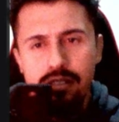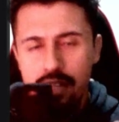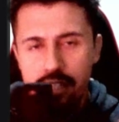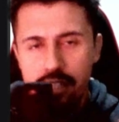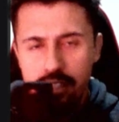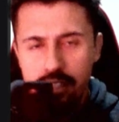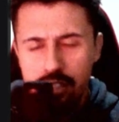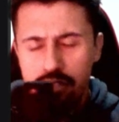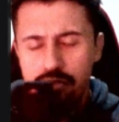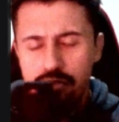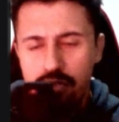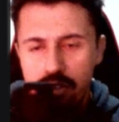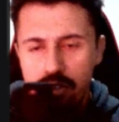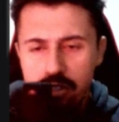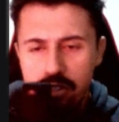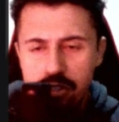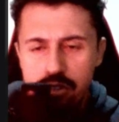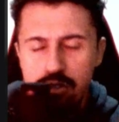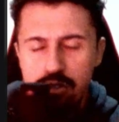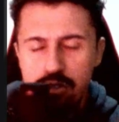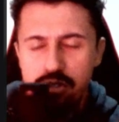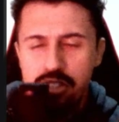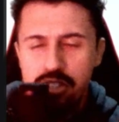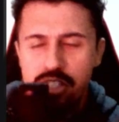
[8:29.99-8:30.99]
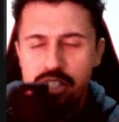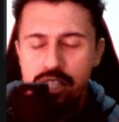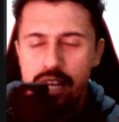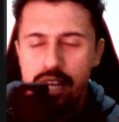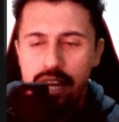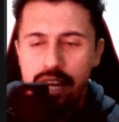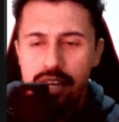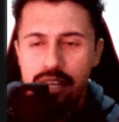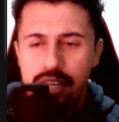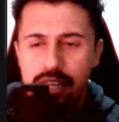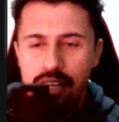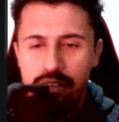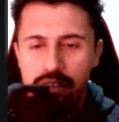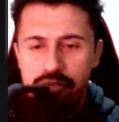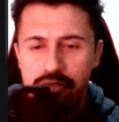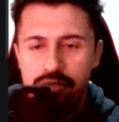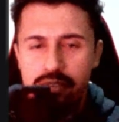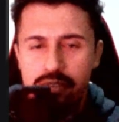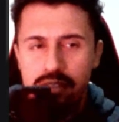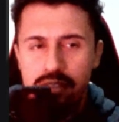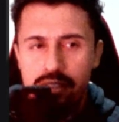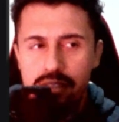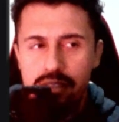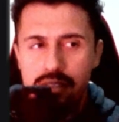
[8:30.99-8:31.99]
just for us to check if
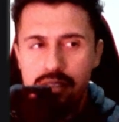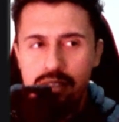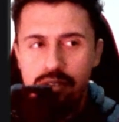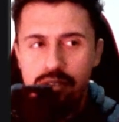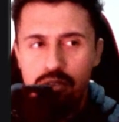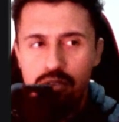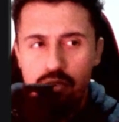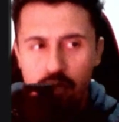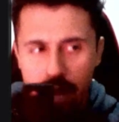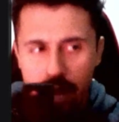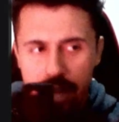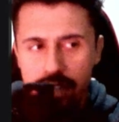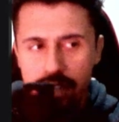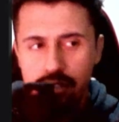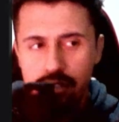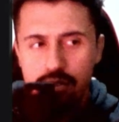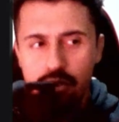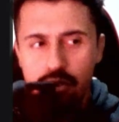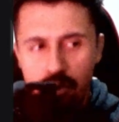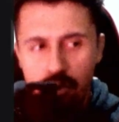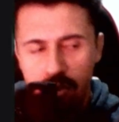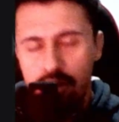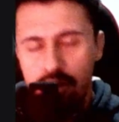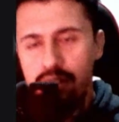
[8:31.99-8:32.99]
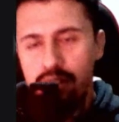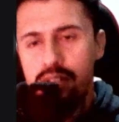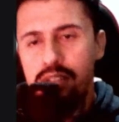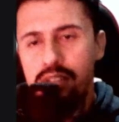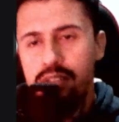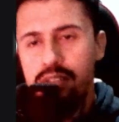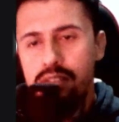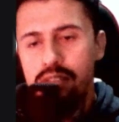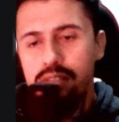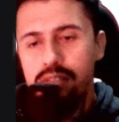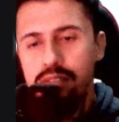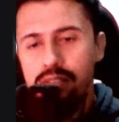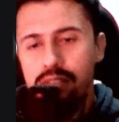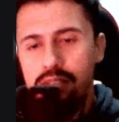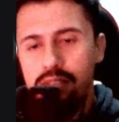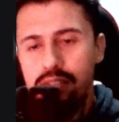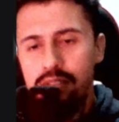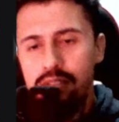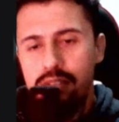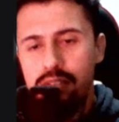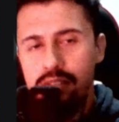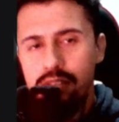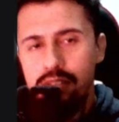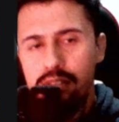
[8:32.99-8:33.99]
the right order
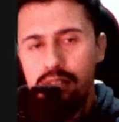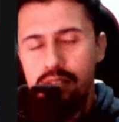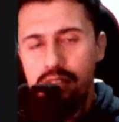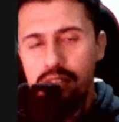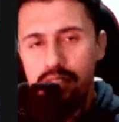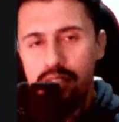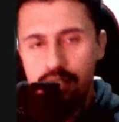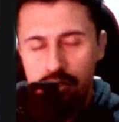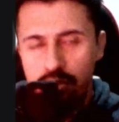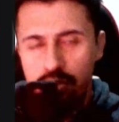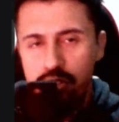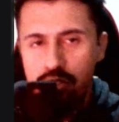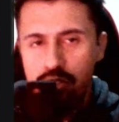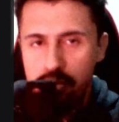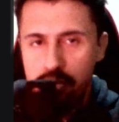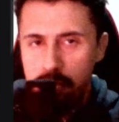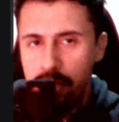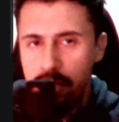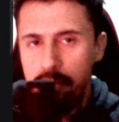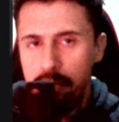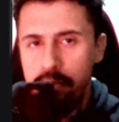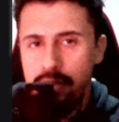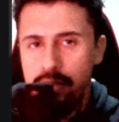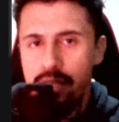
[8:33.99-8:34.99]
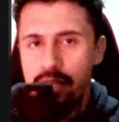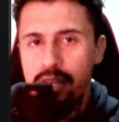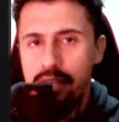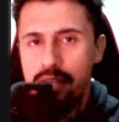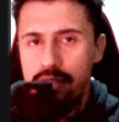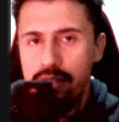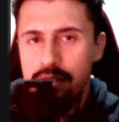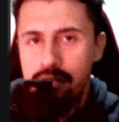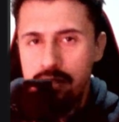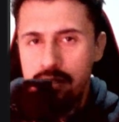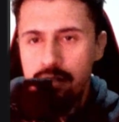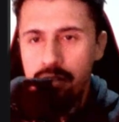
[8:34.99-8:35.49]
is going to be updated.